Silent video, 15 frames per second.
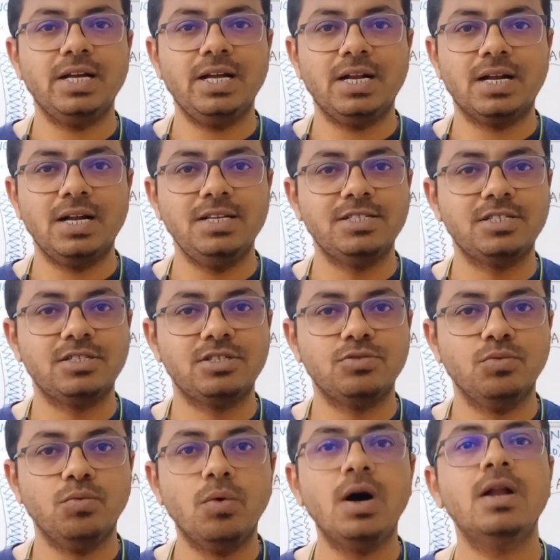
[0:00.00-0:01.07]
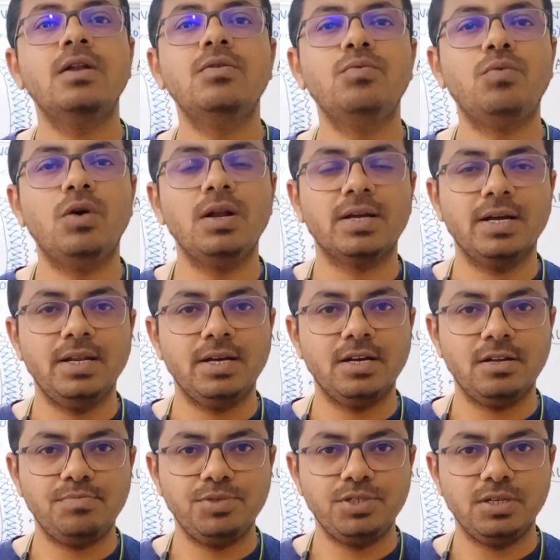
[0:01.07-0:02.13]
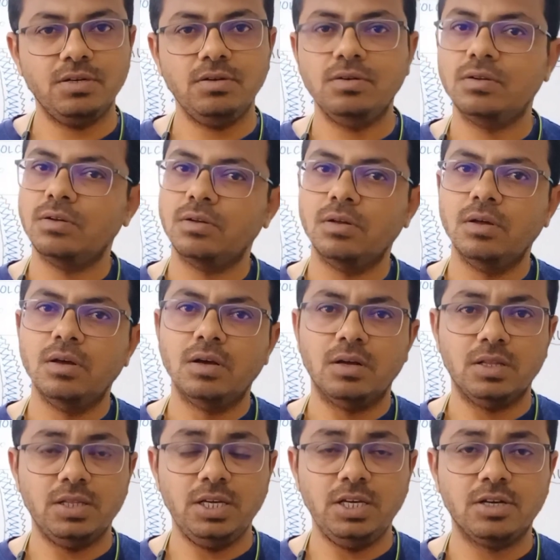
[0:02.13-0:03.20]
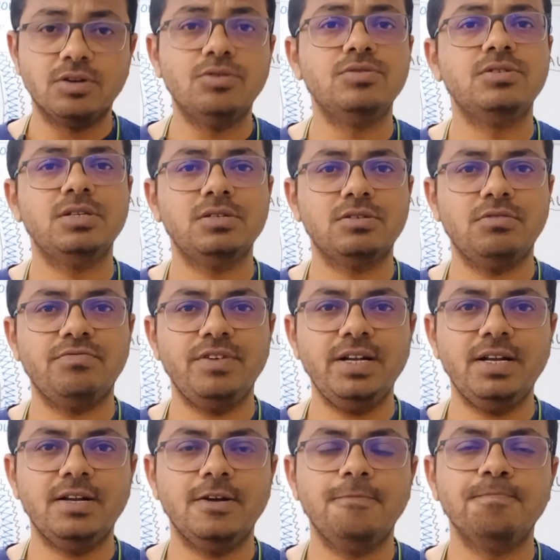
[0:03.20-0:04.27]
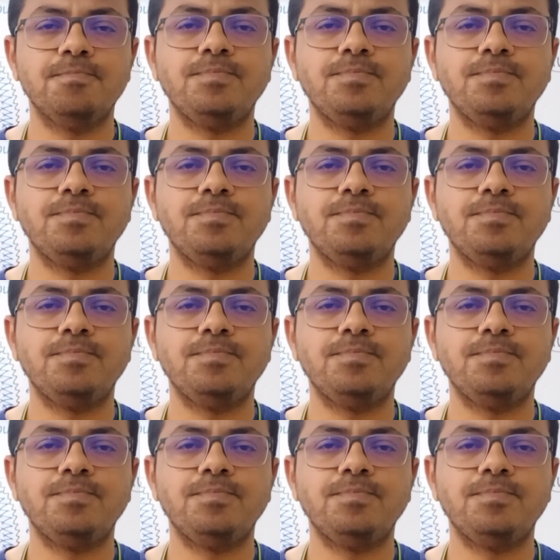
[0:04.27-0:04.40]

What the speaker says: at least one volcanic eruption, the causes of it.